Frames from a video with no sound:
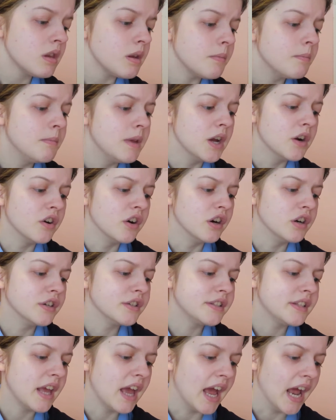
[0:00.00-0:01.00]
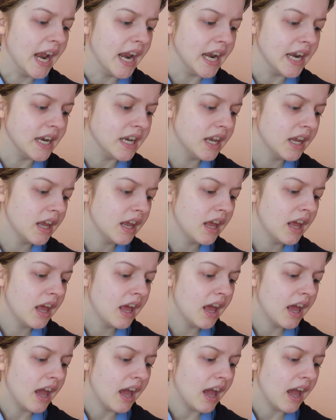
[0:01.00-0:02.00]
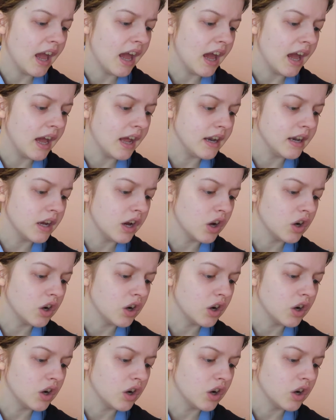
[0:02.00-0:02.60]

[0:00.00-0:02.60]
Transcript: mirrors and had